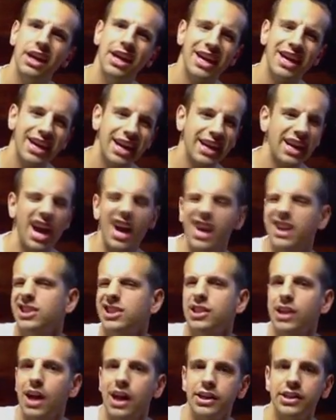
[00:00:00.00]
And I
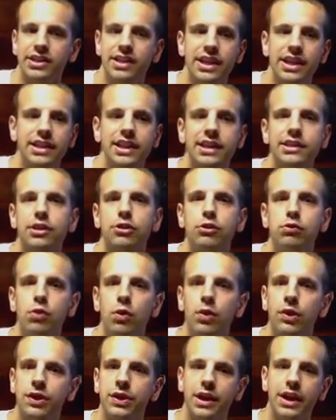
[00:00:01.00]
just think that's a
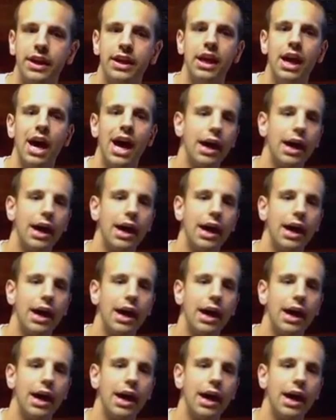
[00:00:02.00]
cool thing.